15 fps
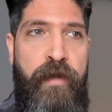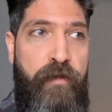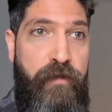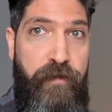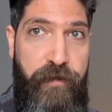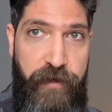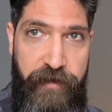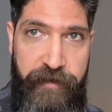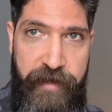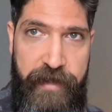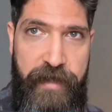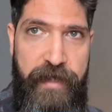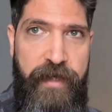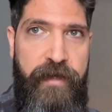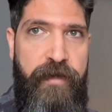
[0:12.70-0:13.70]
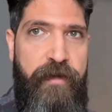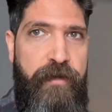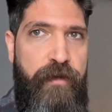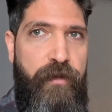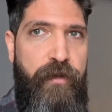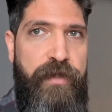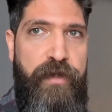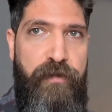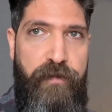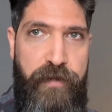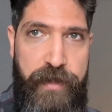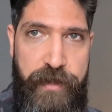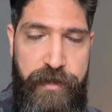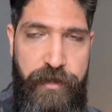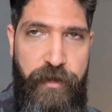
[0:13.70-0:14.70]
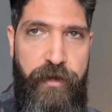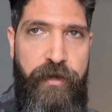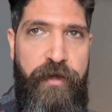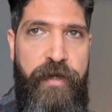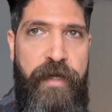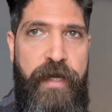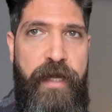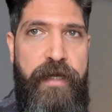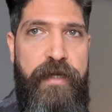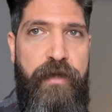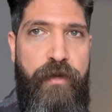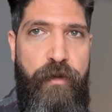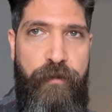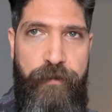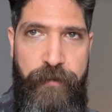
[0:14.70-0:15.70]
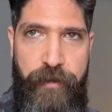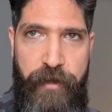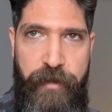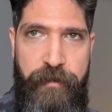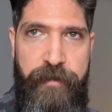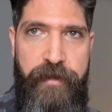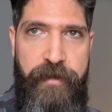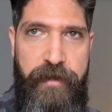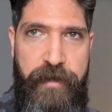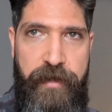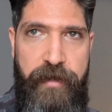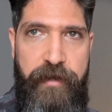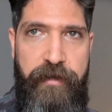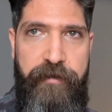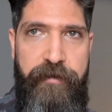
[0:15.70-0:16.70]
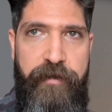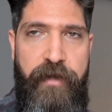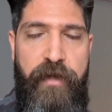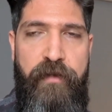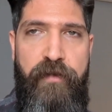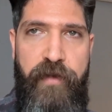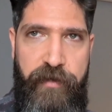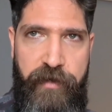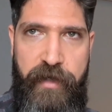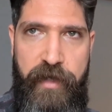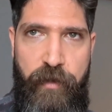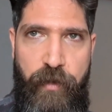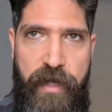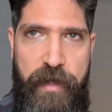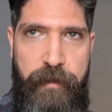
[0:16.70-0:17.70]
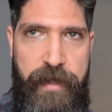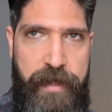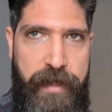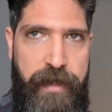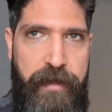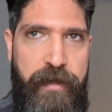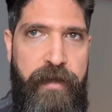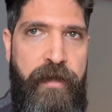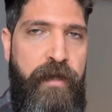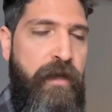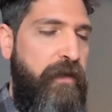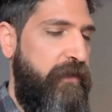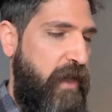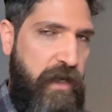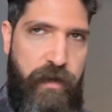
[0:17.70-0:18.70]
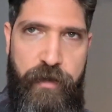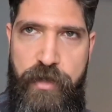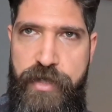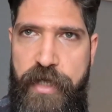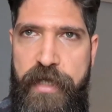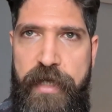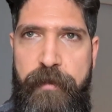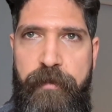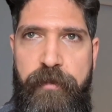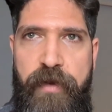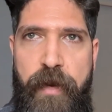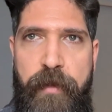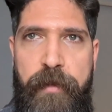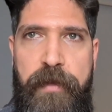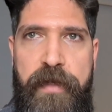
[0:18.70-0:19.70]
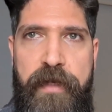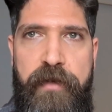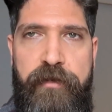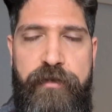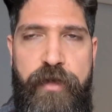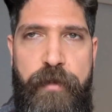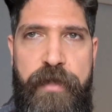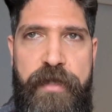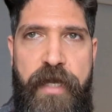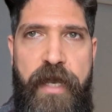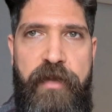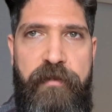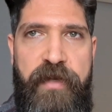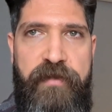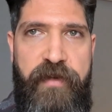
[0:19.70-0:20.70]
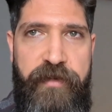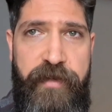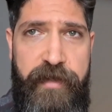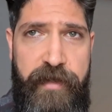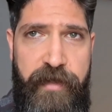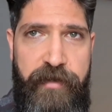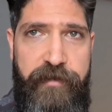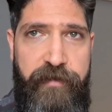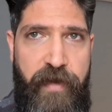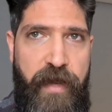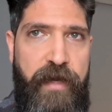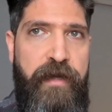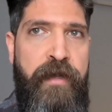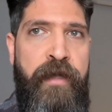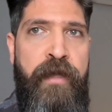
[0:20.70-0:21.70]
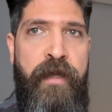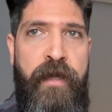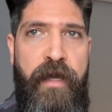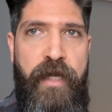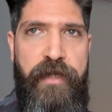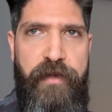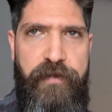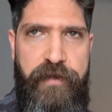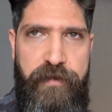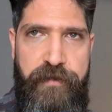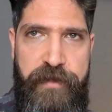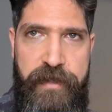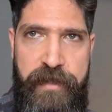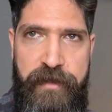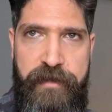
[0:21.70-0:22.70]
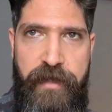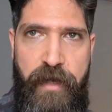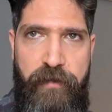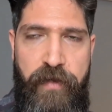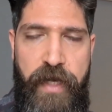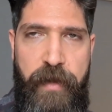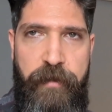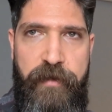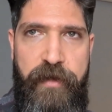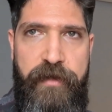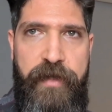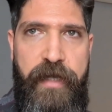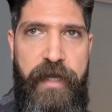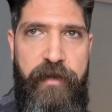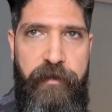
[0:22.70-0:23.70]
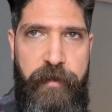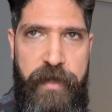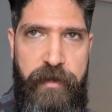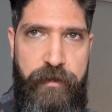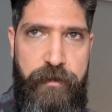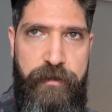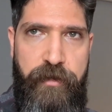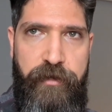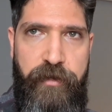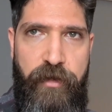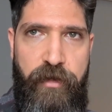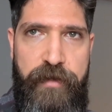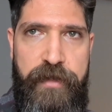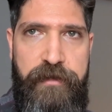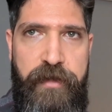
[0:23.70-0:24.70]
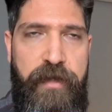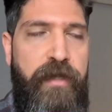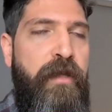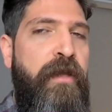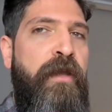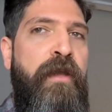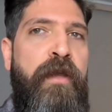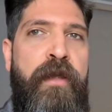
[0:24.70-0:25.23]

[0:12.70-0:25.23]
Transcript: physically with a video and he confirmed his physical well-being. Psychologically, probably is traumatized, but physically is fine. On the 15th of April, the SBU, the security